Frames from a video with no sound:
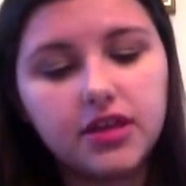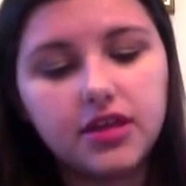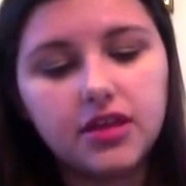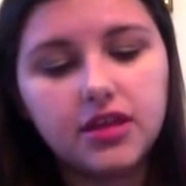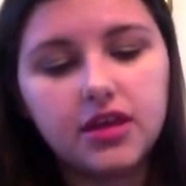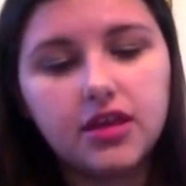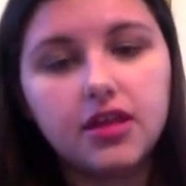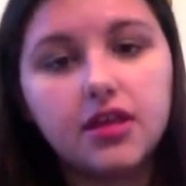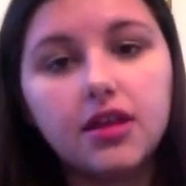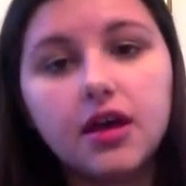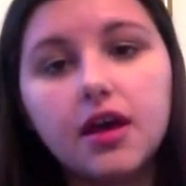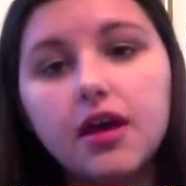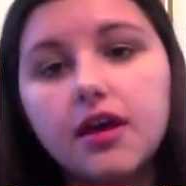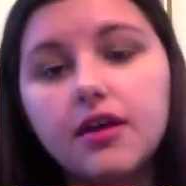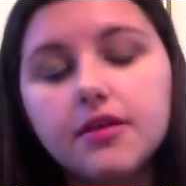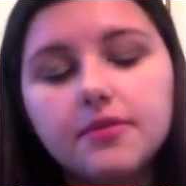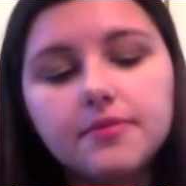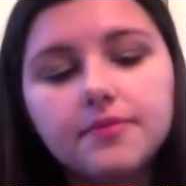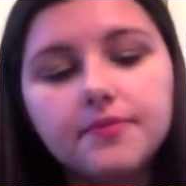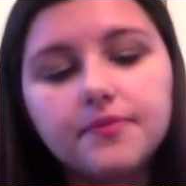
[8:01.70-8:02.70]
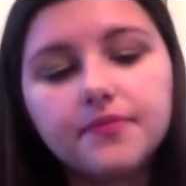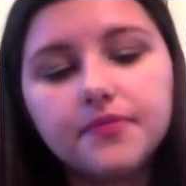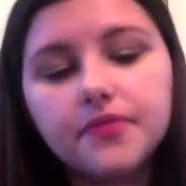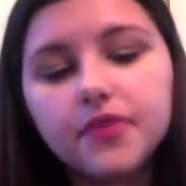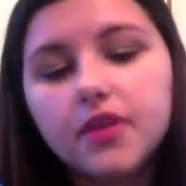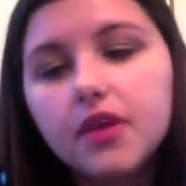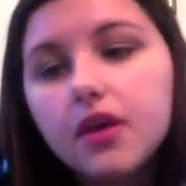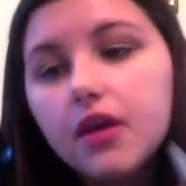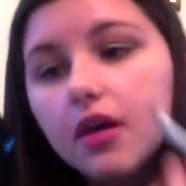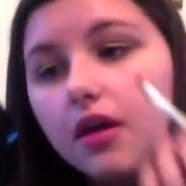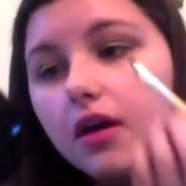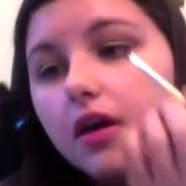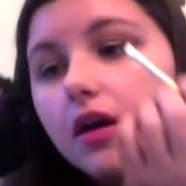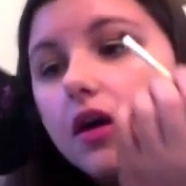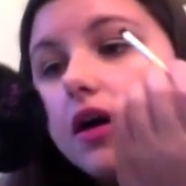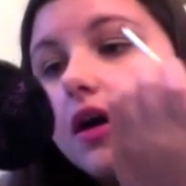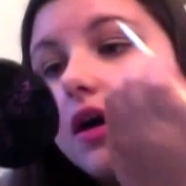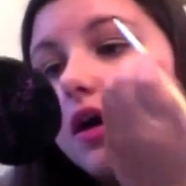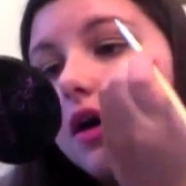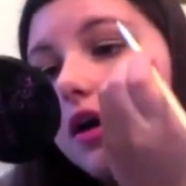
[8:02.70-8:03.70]
thin line
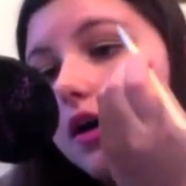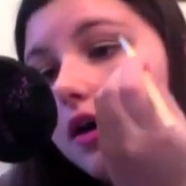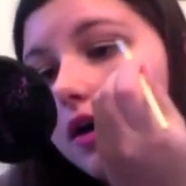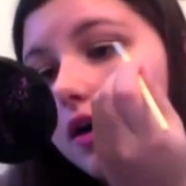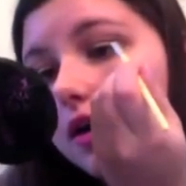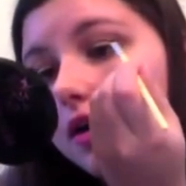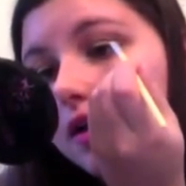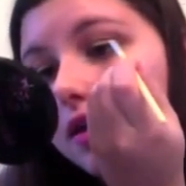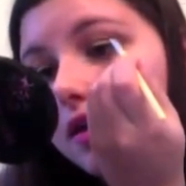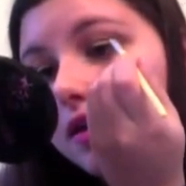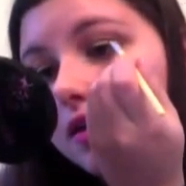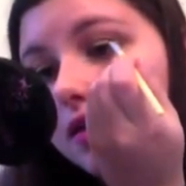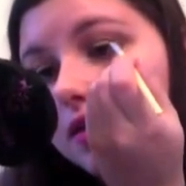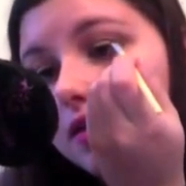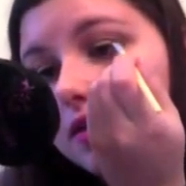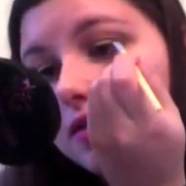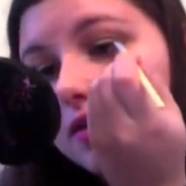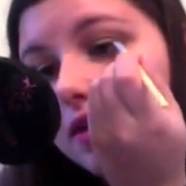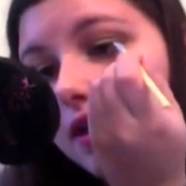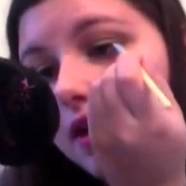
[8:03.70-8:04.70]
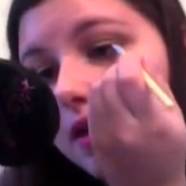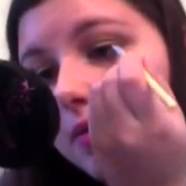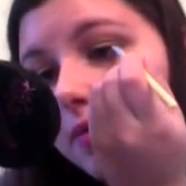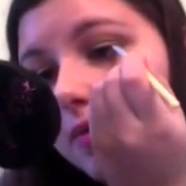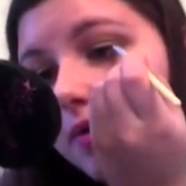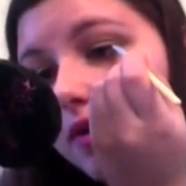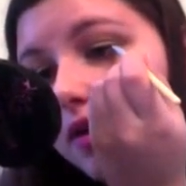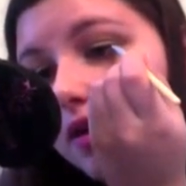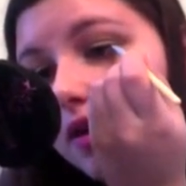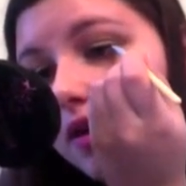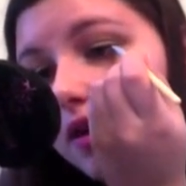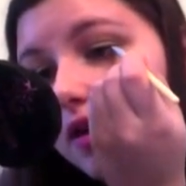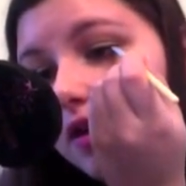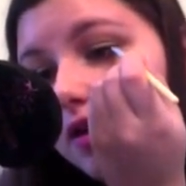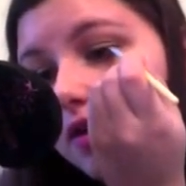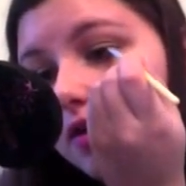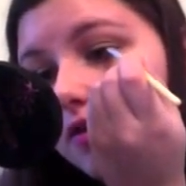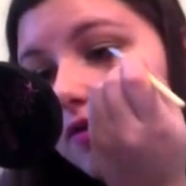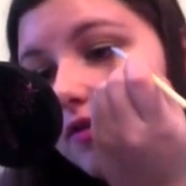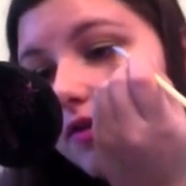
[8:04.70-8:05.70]
on the top
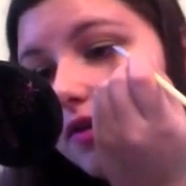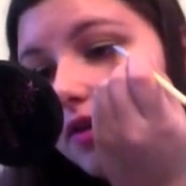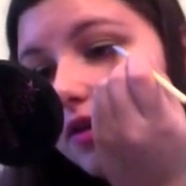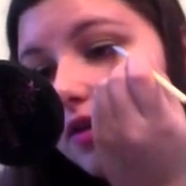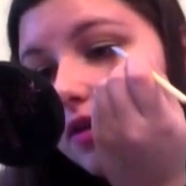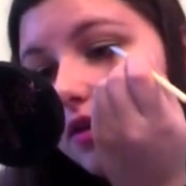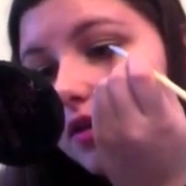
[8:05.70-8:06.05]
of